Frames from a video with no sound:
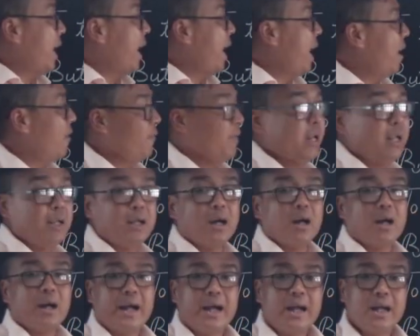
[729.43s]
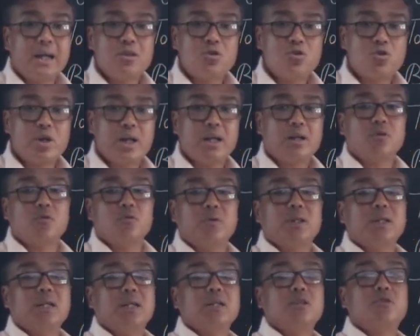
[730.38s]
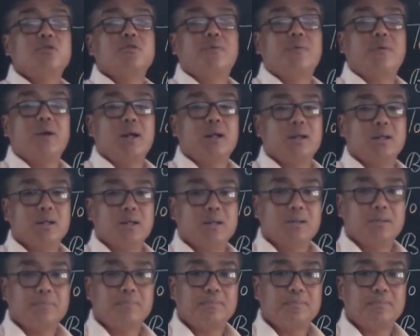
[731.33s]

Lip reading: having a handshake with his friend.